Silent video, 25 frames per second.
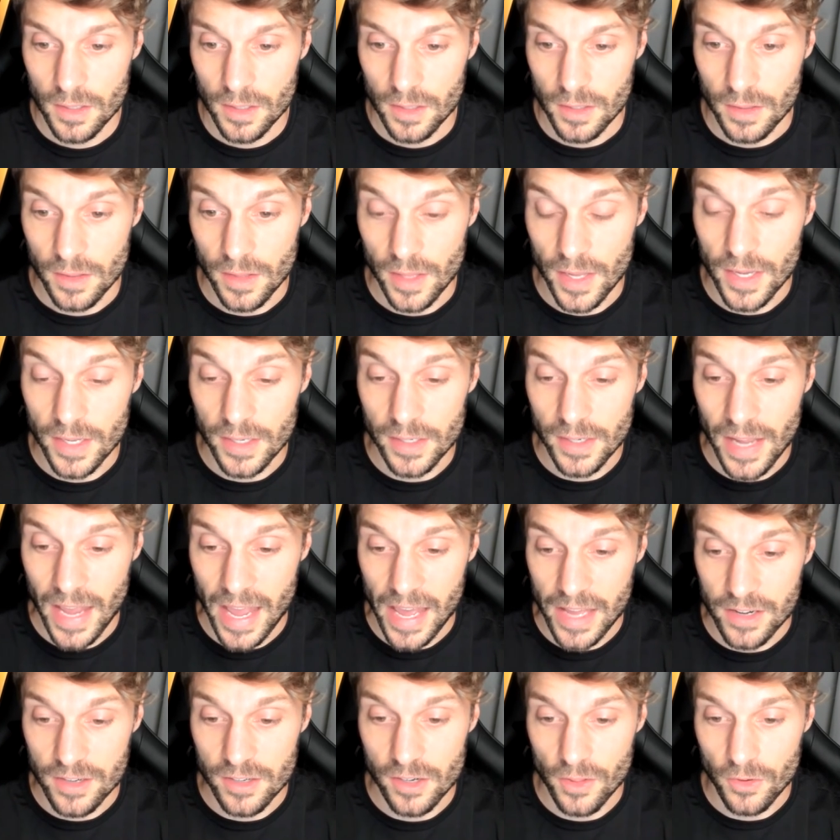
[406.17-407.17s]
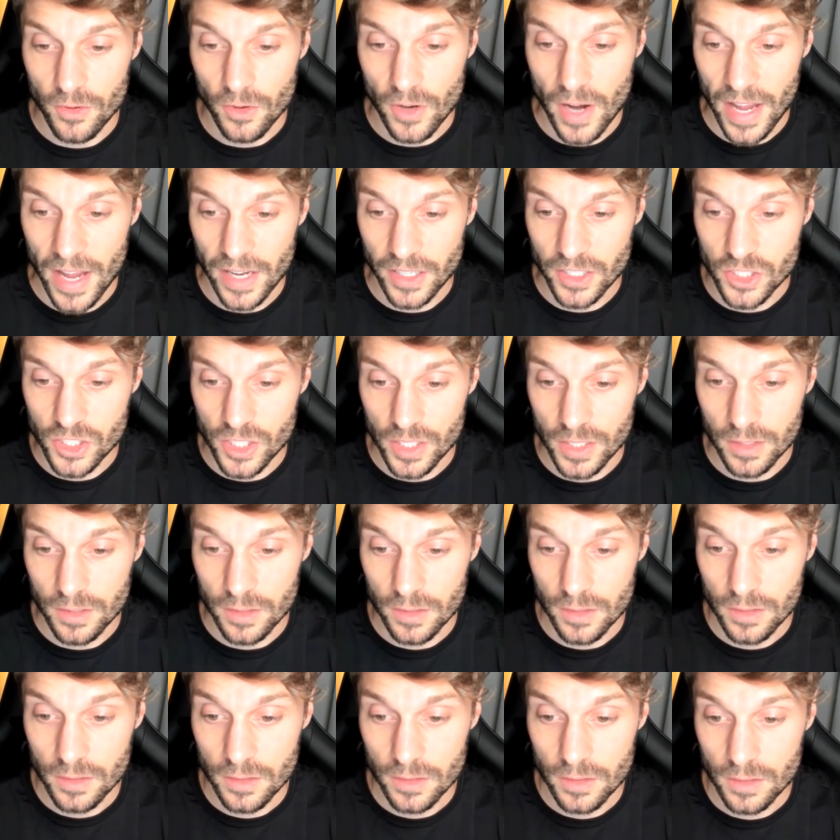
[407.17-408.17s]
Then add another action,
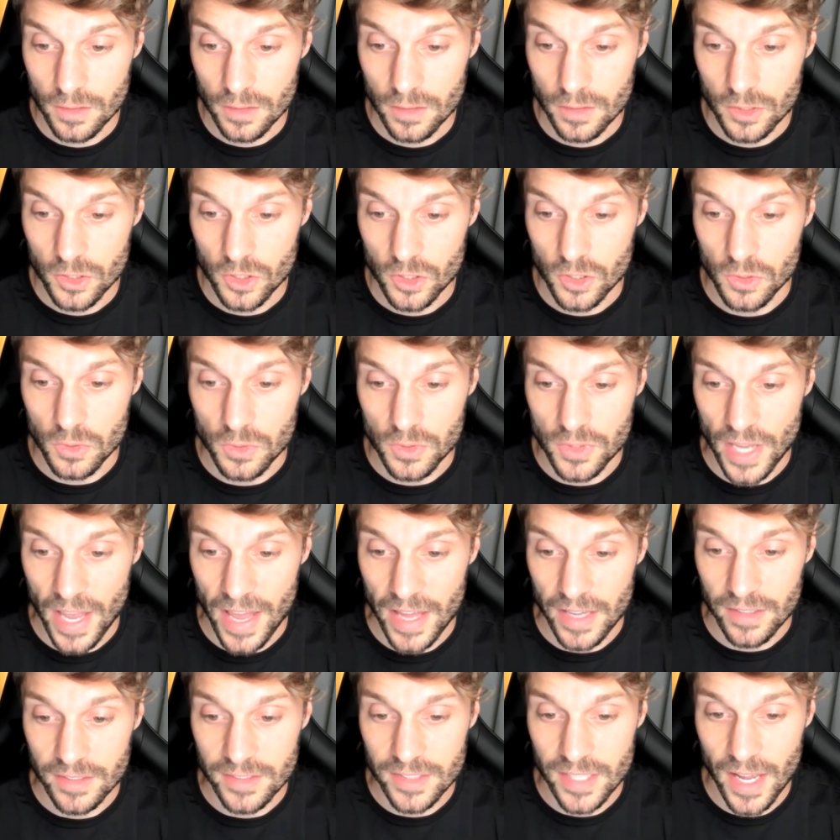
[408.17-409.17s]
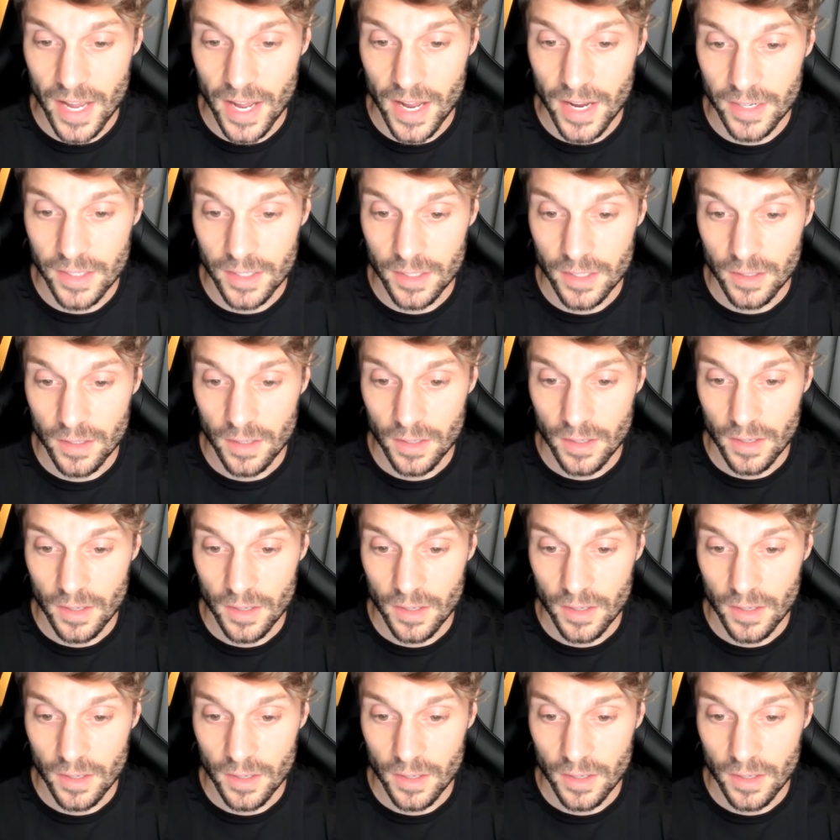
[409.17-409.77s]
choose add a tag,